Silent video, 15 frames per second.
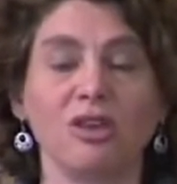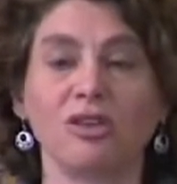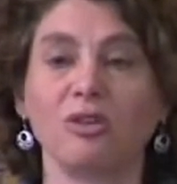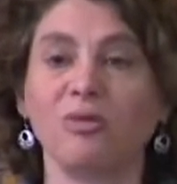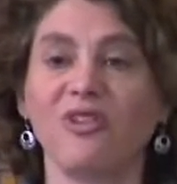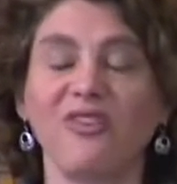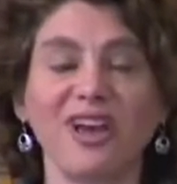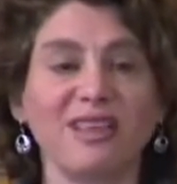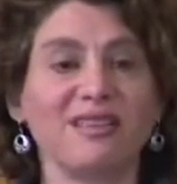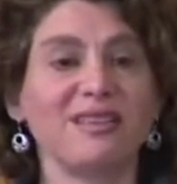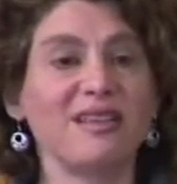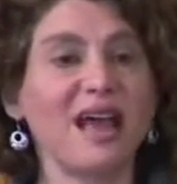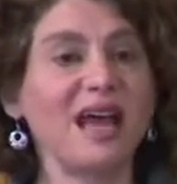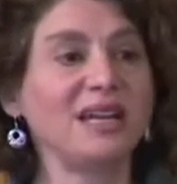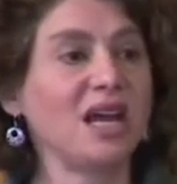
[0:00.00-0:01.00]
So if I
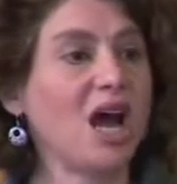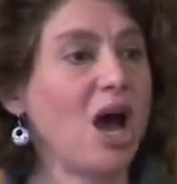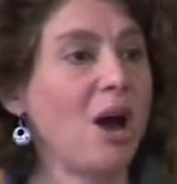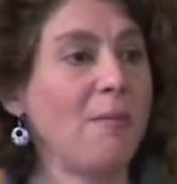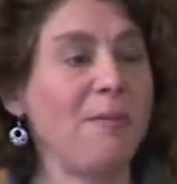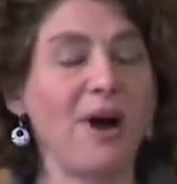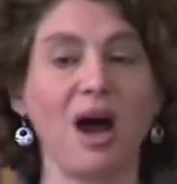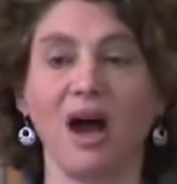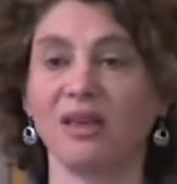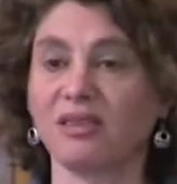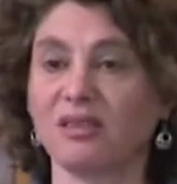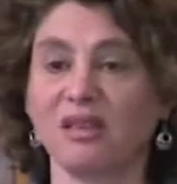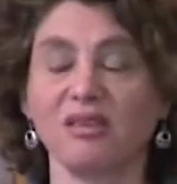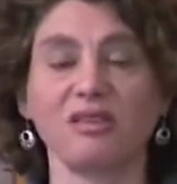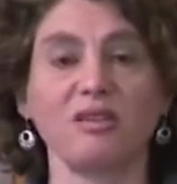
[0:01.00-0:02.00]
set up a
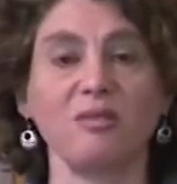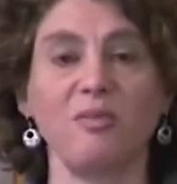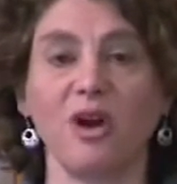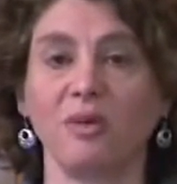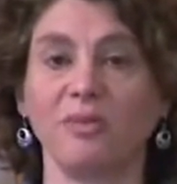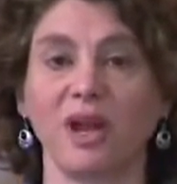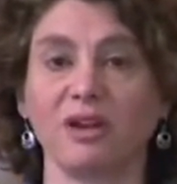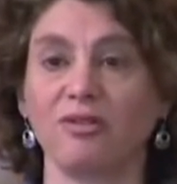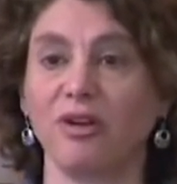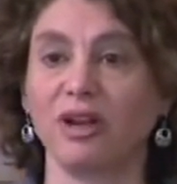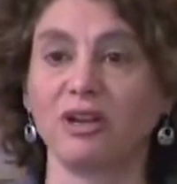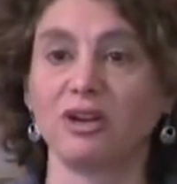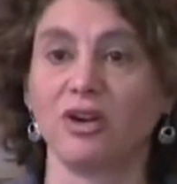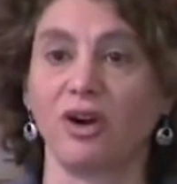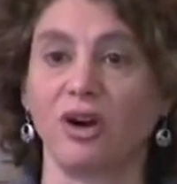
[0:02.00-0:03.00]
system on my
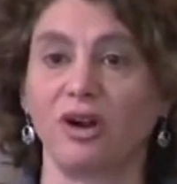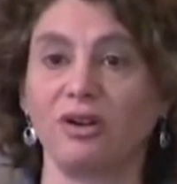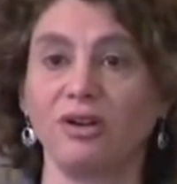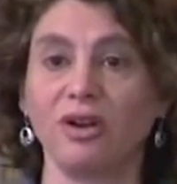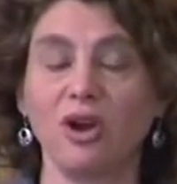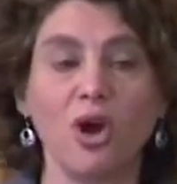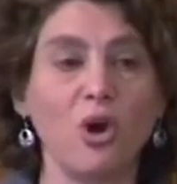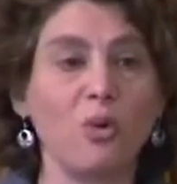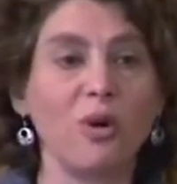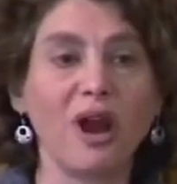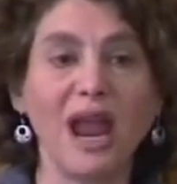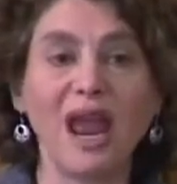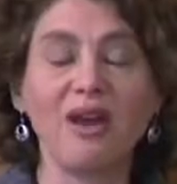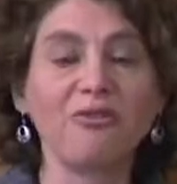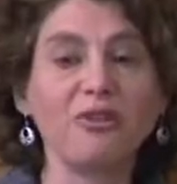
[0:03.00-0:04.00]
credit card
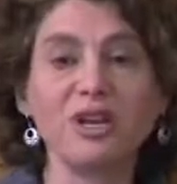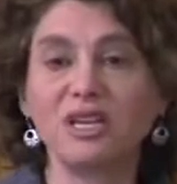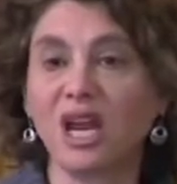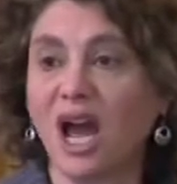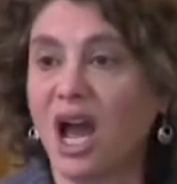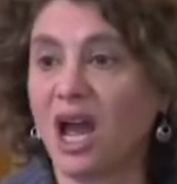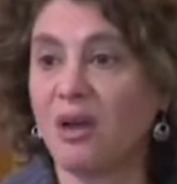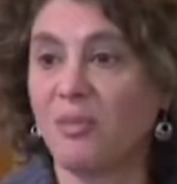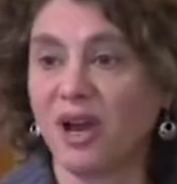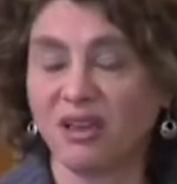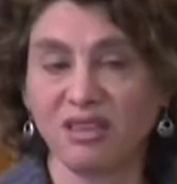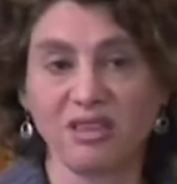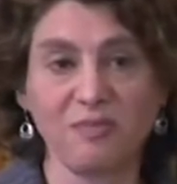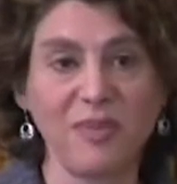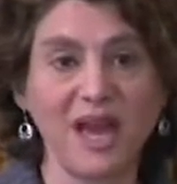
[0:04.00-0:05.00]
where every time I
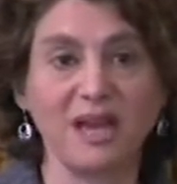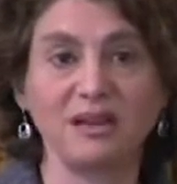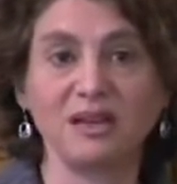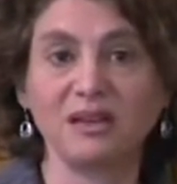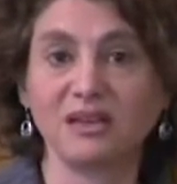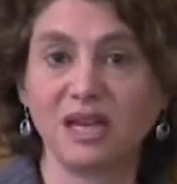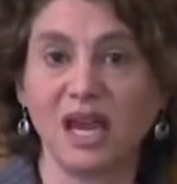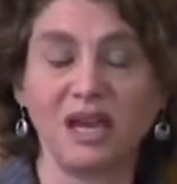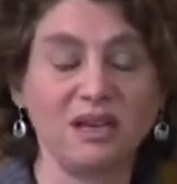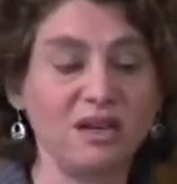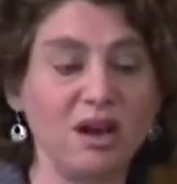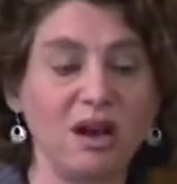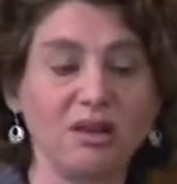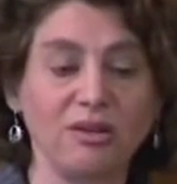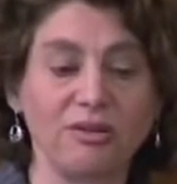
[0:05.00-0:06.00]
spend
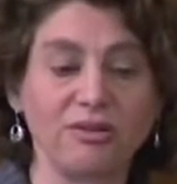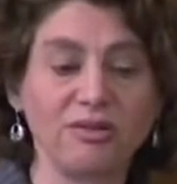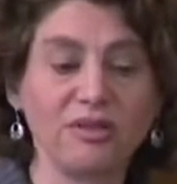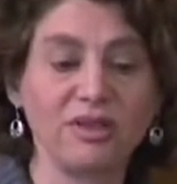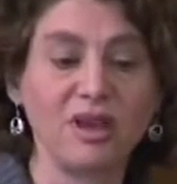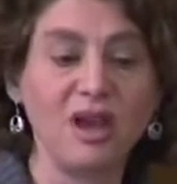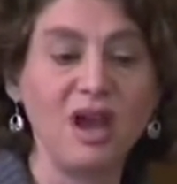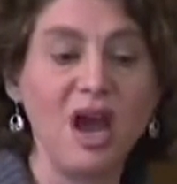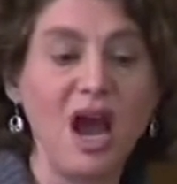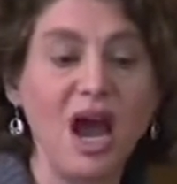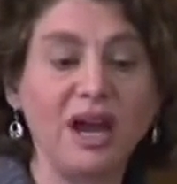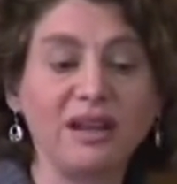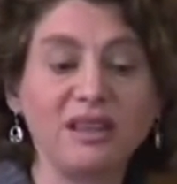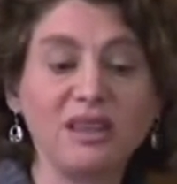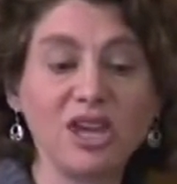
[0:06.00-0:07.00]
$10,
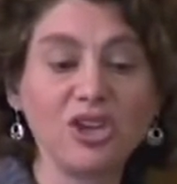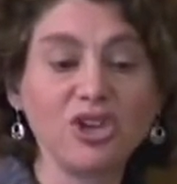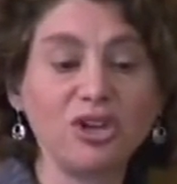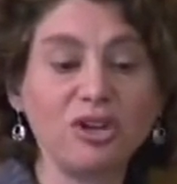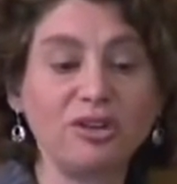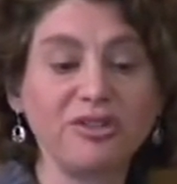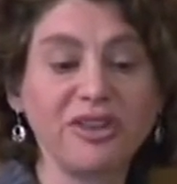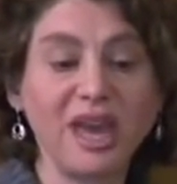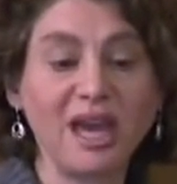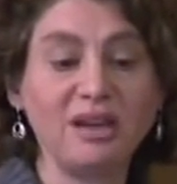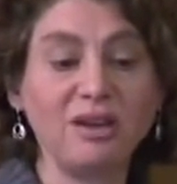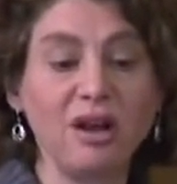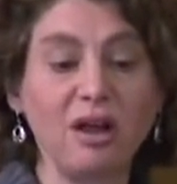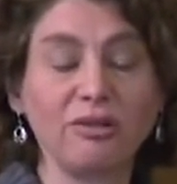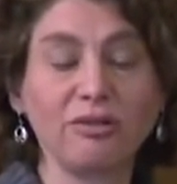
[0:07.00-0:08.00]
an additional
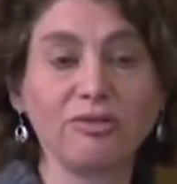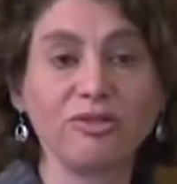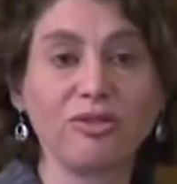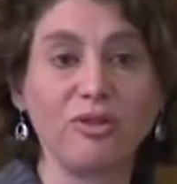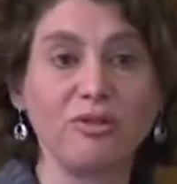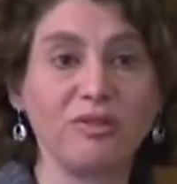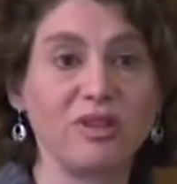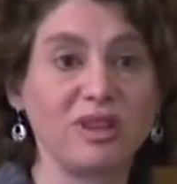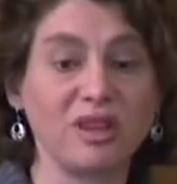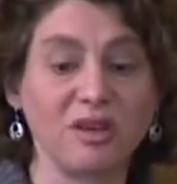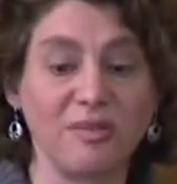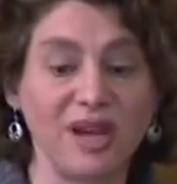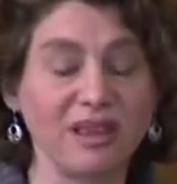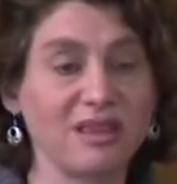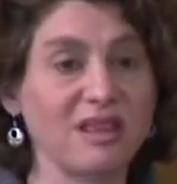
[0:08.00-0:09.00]
$10 goes into
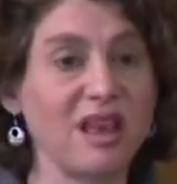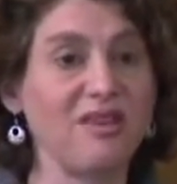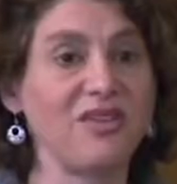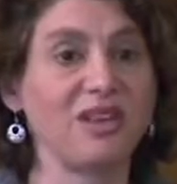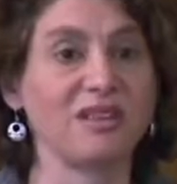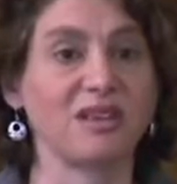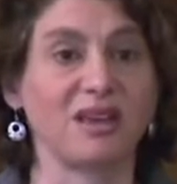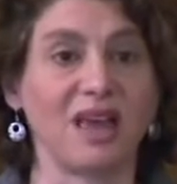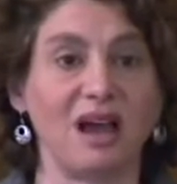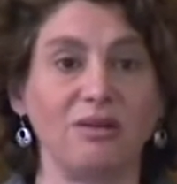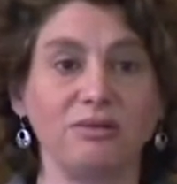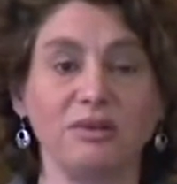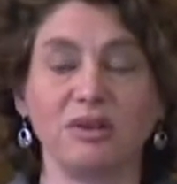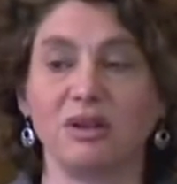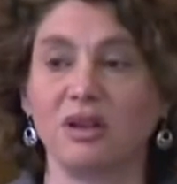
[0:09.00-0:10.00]
my savings
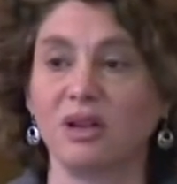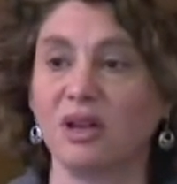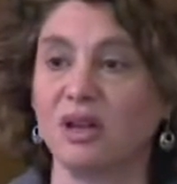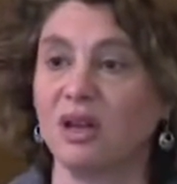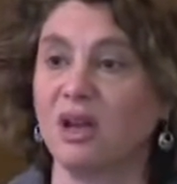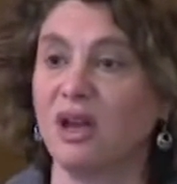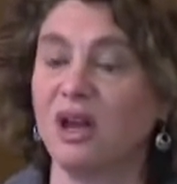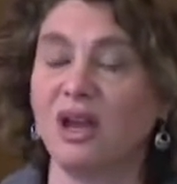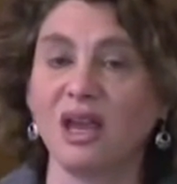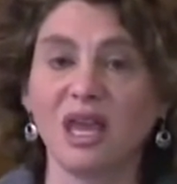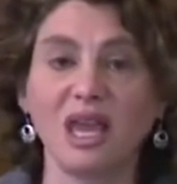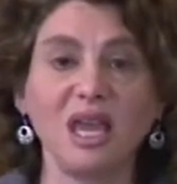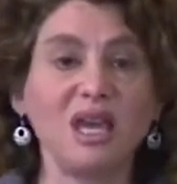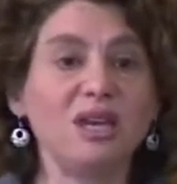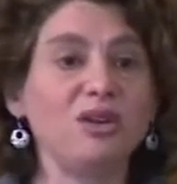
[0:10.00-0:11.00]
account,
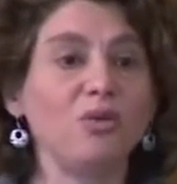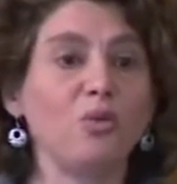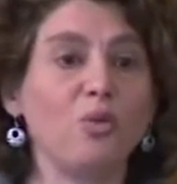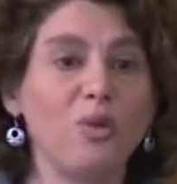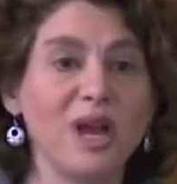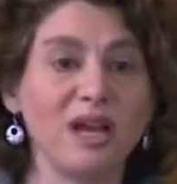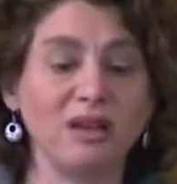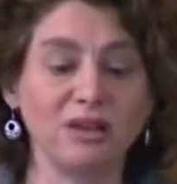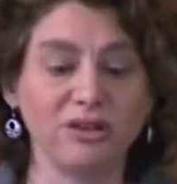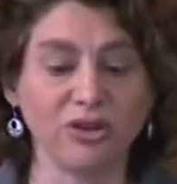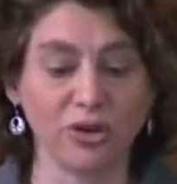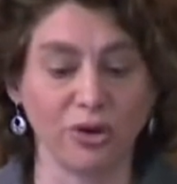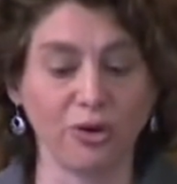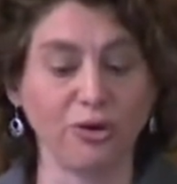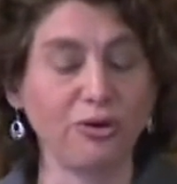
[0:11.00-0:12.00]
it will
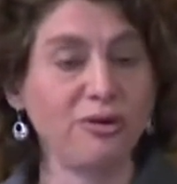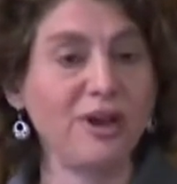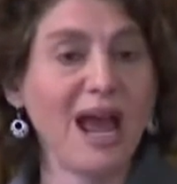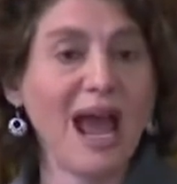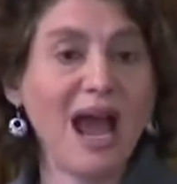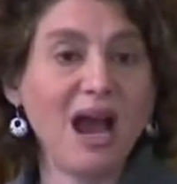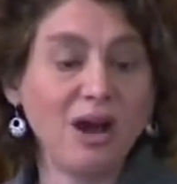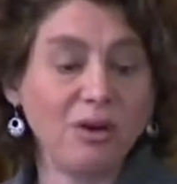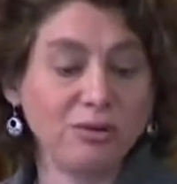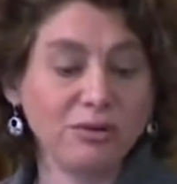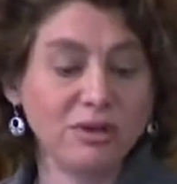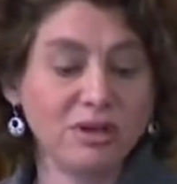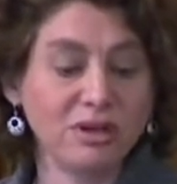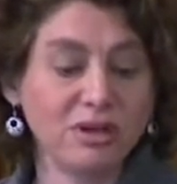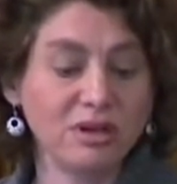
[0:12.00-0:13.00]
turn
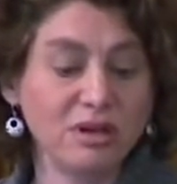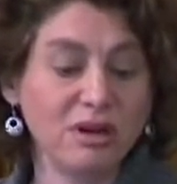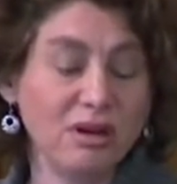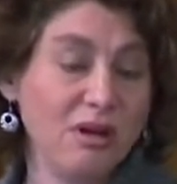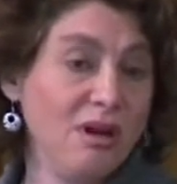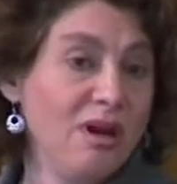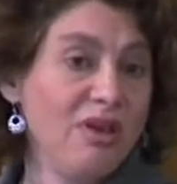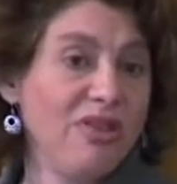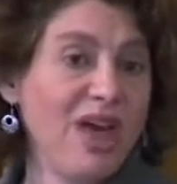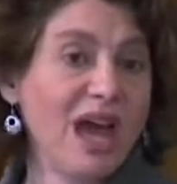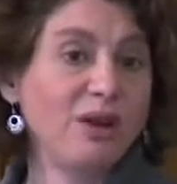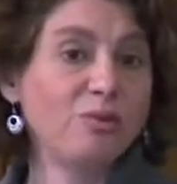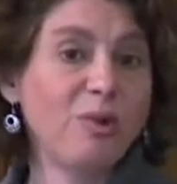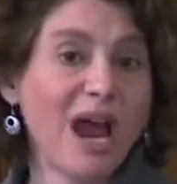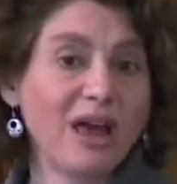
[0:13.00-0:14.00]
out
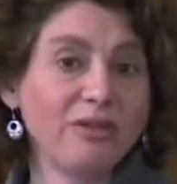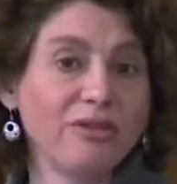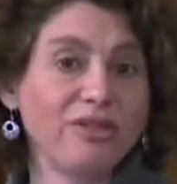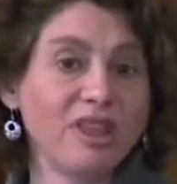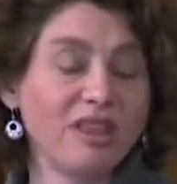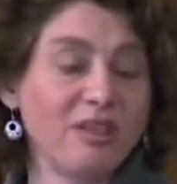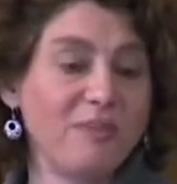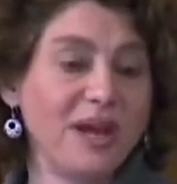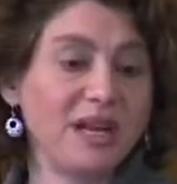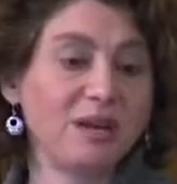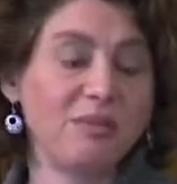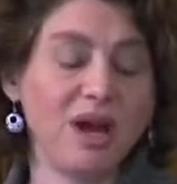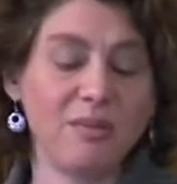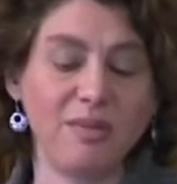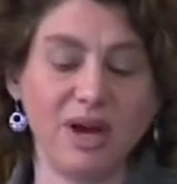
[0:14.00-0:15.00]
that rather than
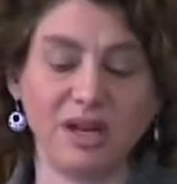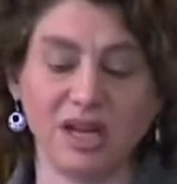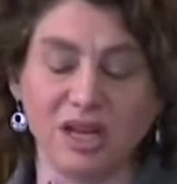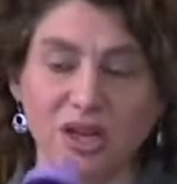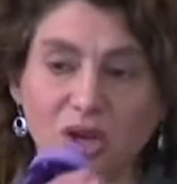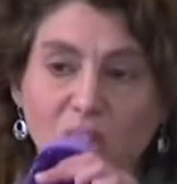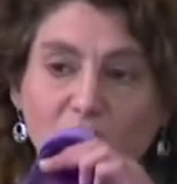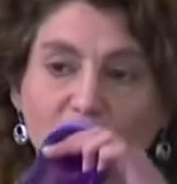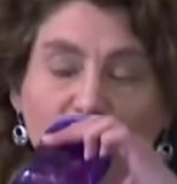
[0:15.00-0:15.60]
spending my money